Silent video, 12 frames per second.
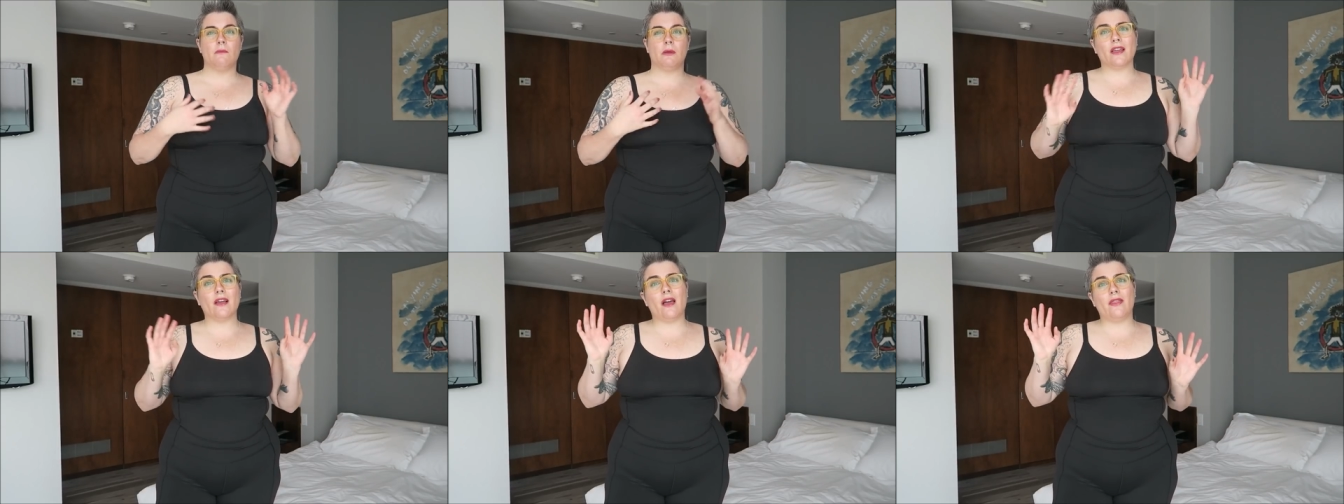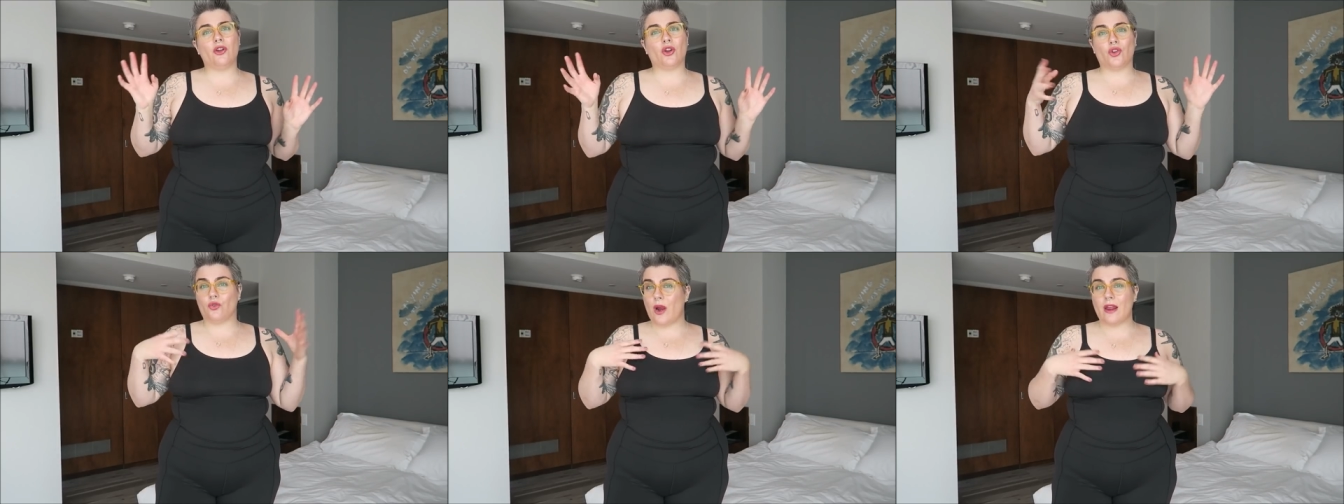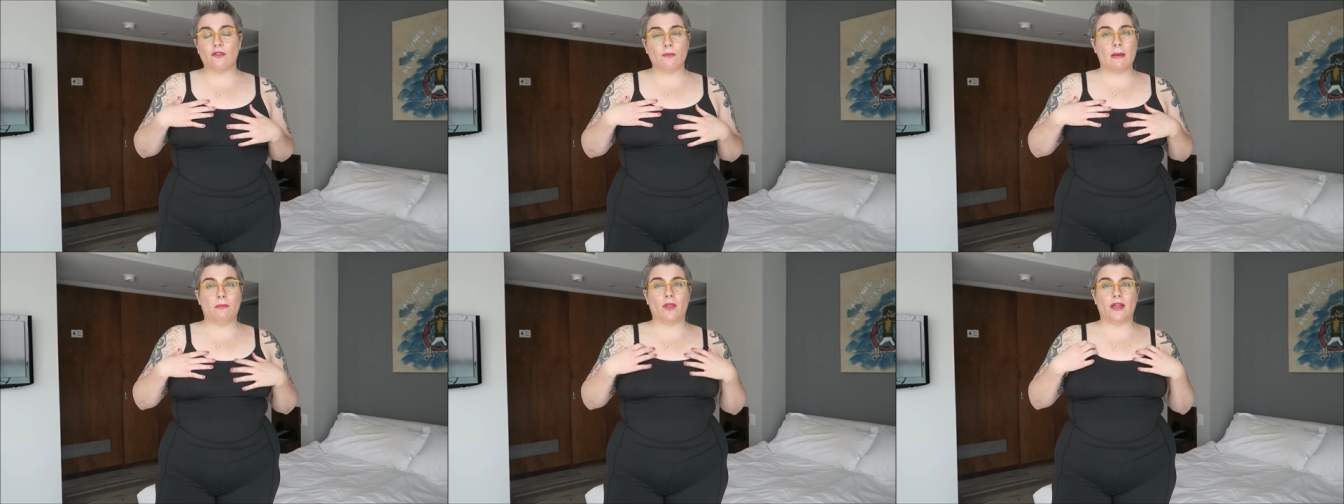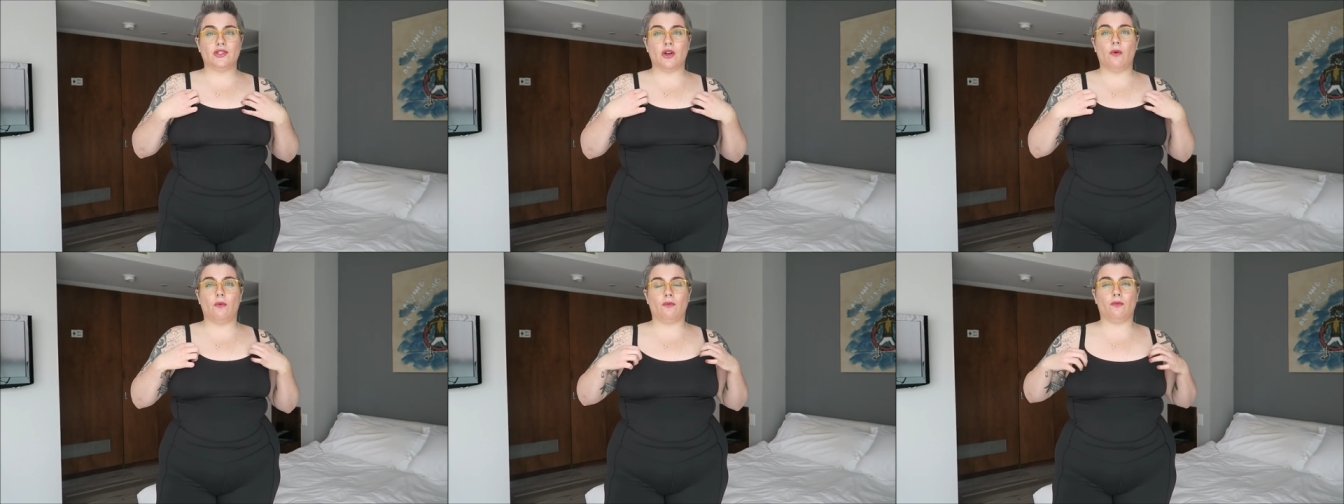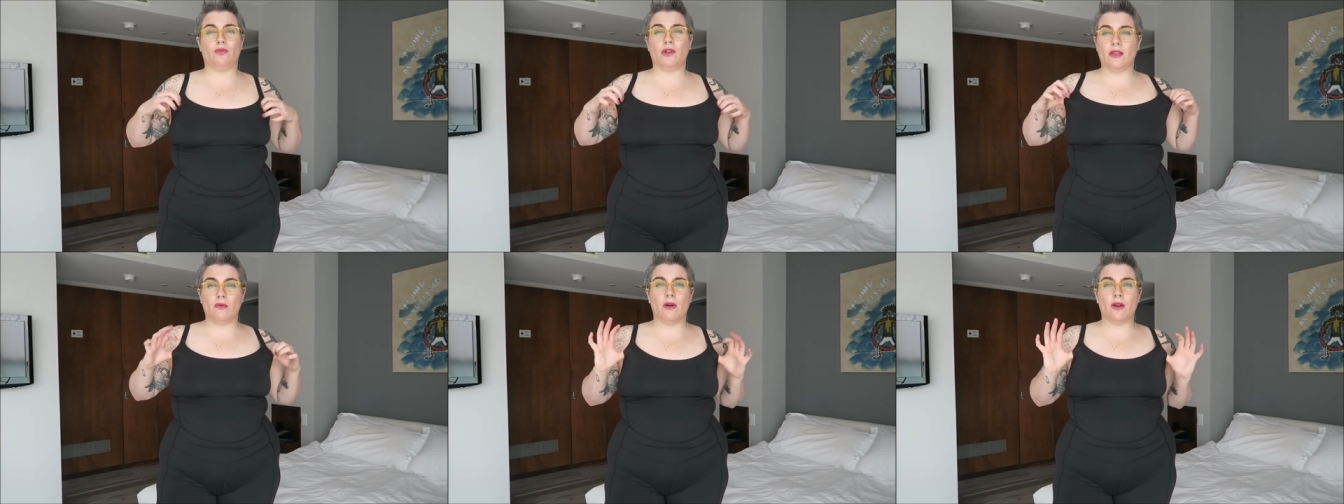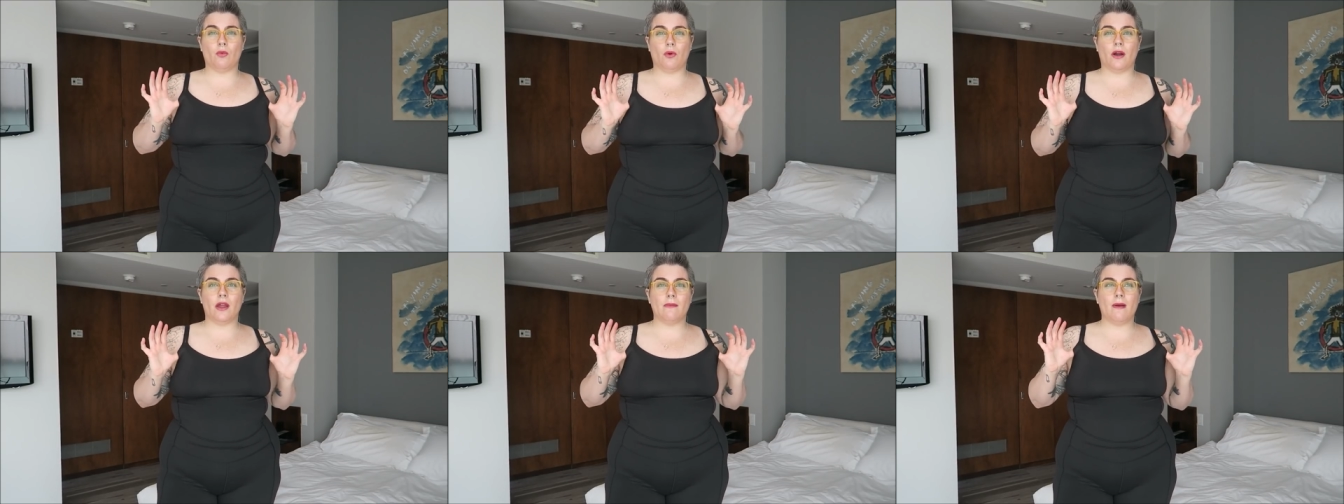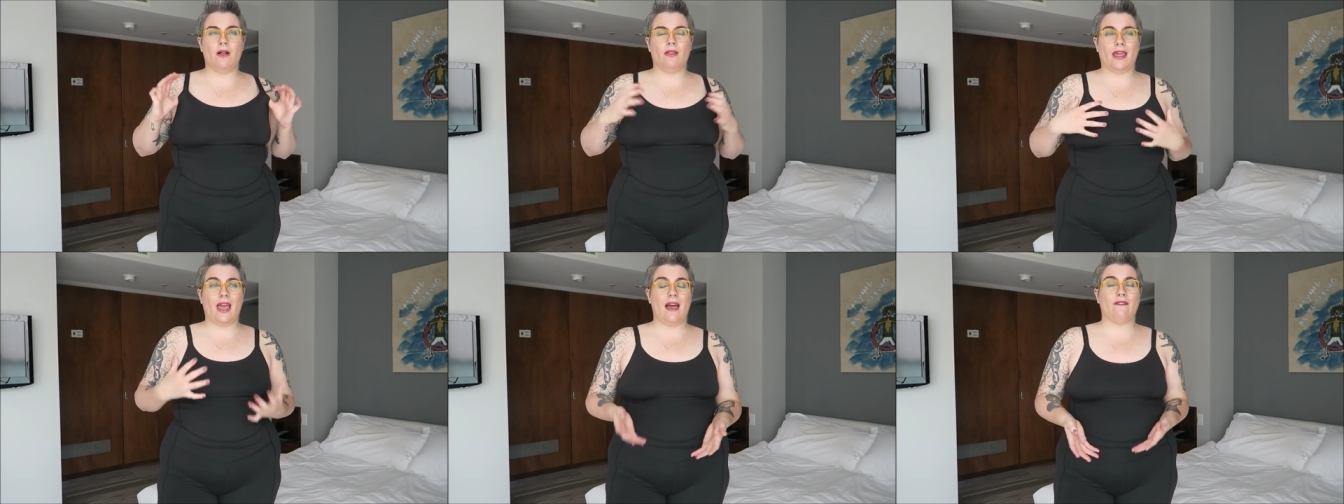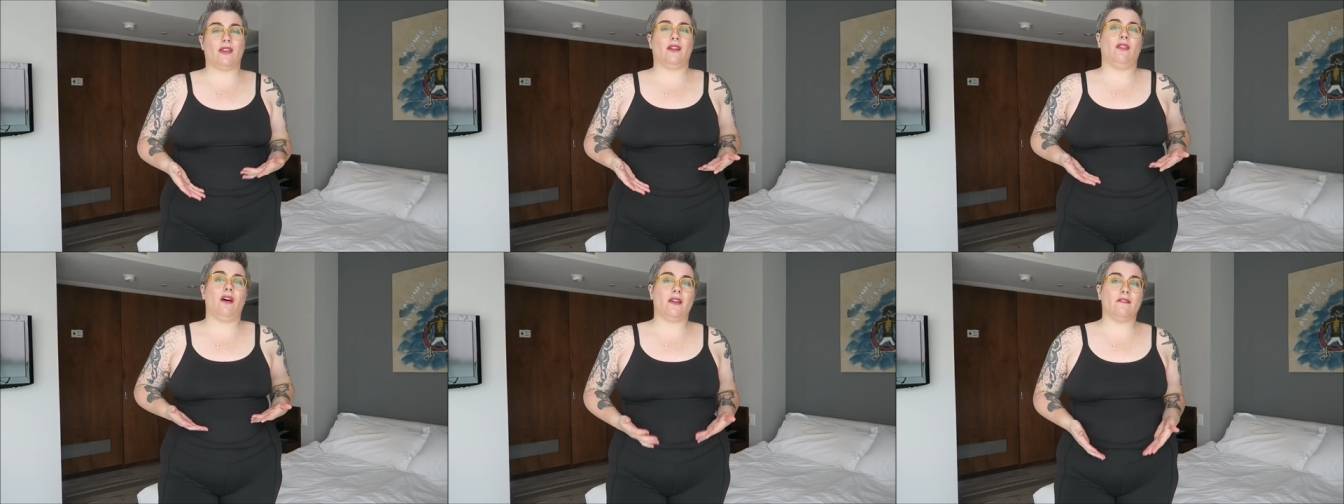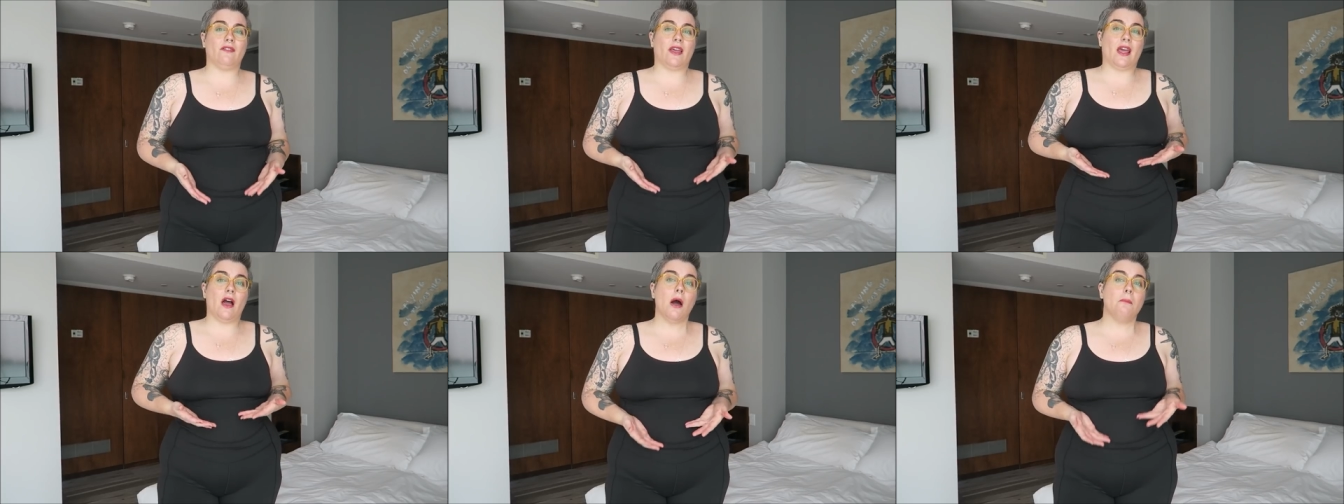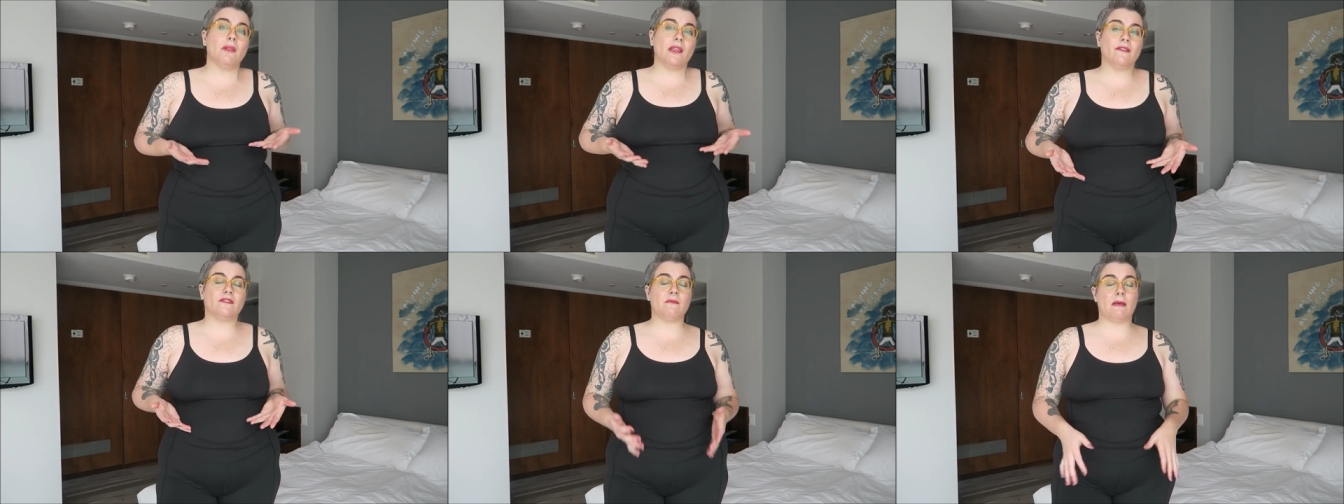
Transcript: Like they're great for people that don't really want to worry about like having a lot of like uplift.